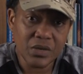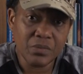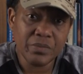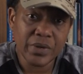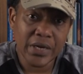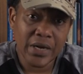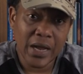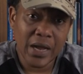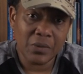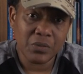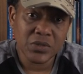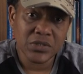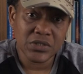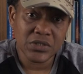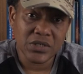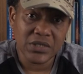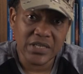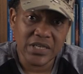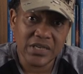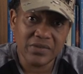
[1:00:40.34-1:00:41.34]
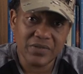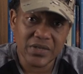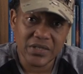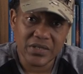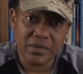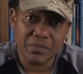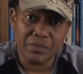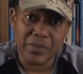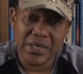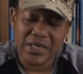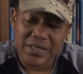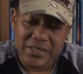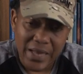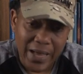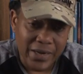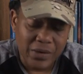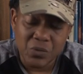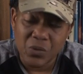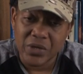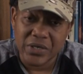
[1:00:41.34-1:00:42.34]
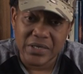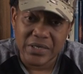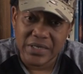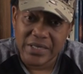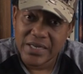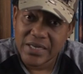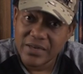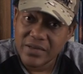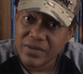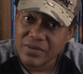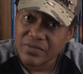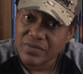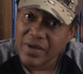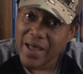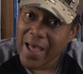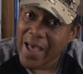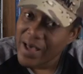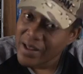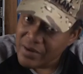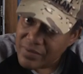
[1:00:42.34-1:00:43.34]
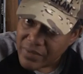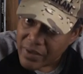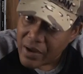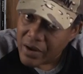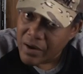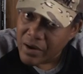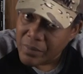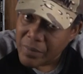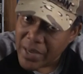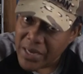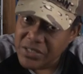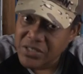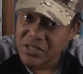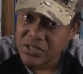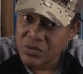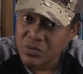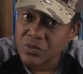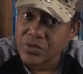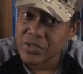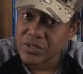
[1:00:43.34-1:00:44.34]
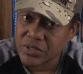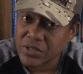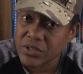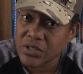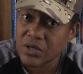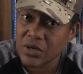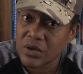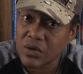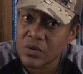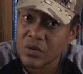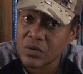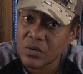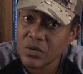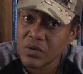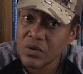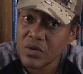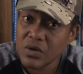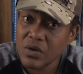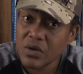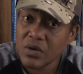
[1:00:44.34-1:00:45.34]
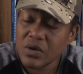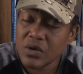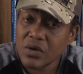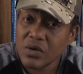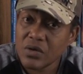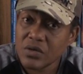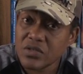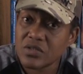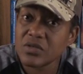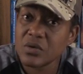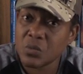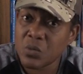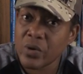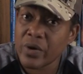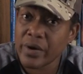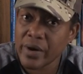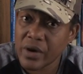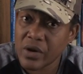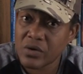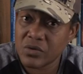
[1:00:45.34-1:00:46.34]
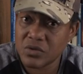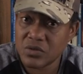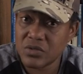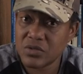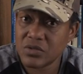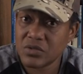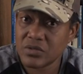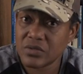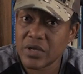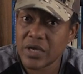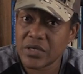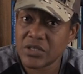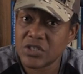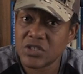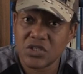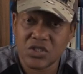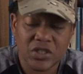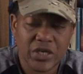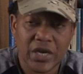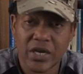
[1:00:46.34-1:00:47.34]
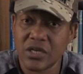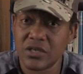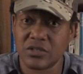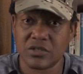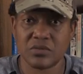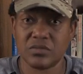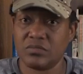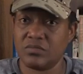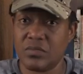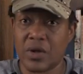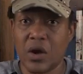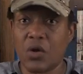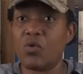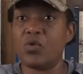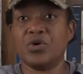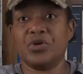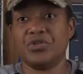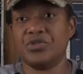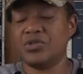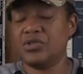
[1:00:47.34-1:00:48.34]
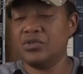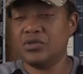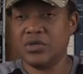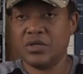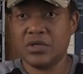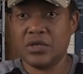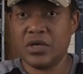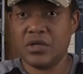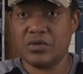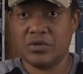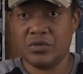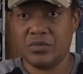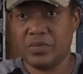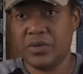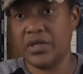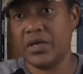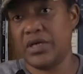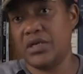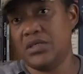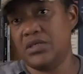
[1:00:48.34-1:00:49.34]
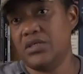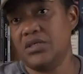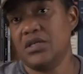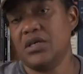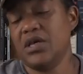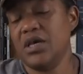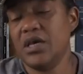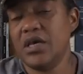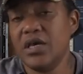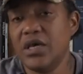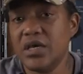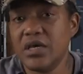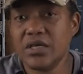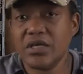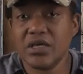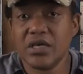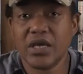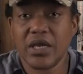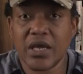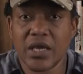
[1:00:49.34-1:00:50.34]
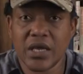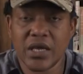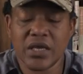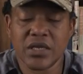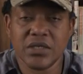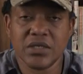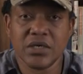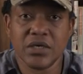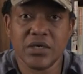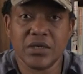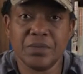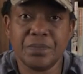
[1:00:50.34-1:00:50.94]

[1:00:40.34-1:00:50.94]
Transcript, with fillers: But I wasn't leaving the military. I didn't want to leave out of the Army. I just wanted to go somewhere else, like just change my orders to another place. And